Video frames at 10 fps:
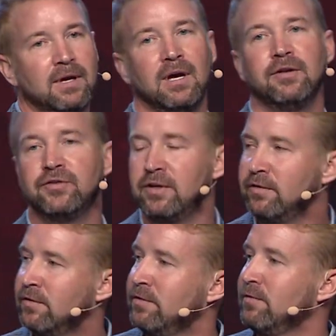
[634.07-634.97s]
And
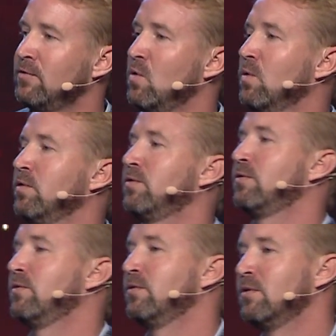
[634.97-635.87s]
Jesus, of course,
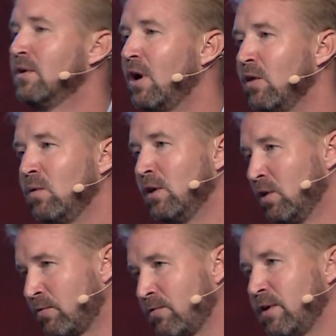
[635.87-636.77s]
although a
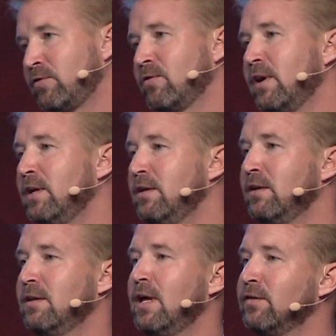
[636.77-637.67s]
little frustrated
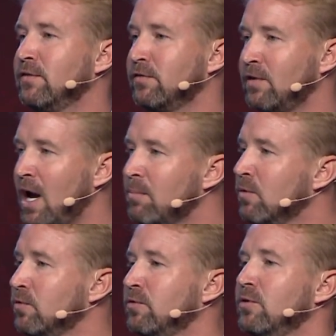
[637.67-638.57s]
that his
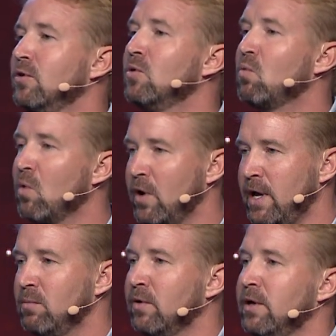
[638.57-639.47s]
disciples weren't
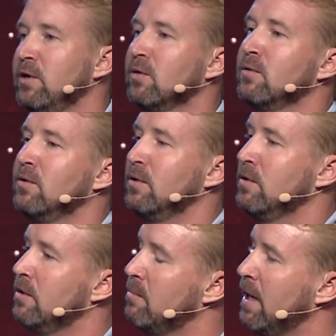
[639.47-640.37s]
able to heal
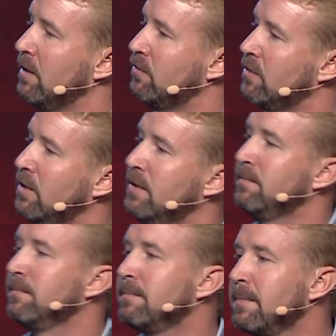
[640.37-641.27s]
the man's son,
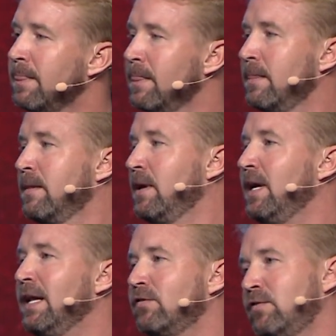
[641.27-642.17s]

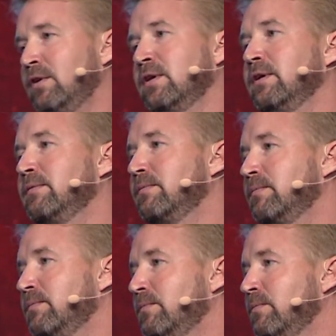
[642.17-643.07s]
instantly,
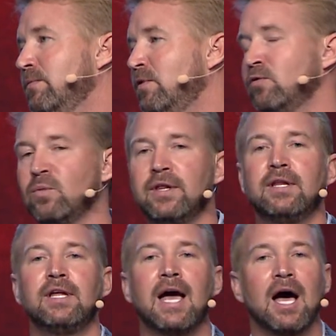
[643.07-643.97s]
it says within
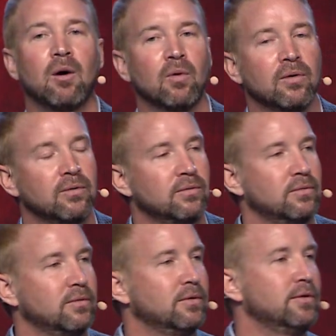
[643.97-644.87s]
the hour,
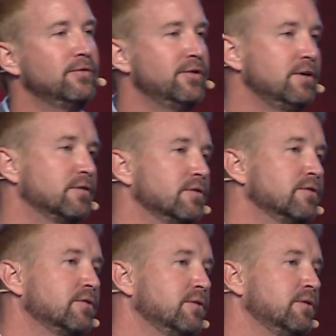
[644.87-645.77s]

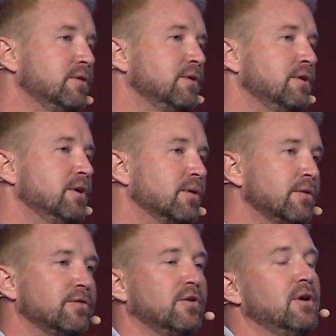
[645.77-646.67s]
Jesus healed
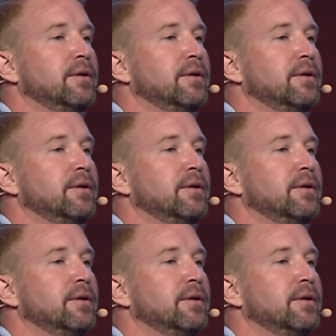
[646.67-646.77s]
his son.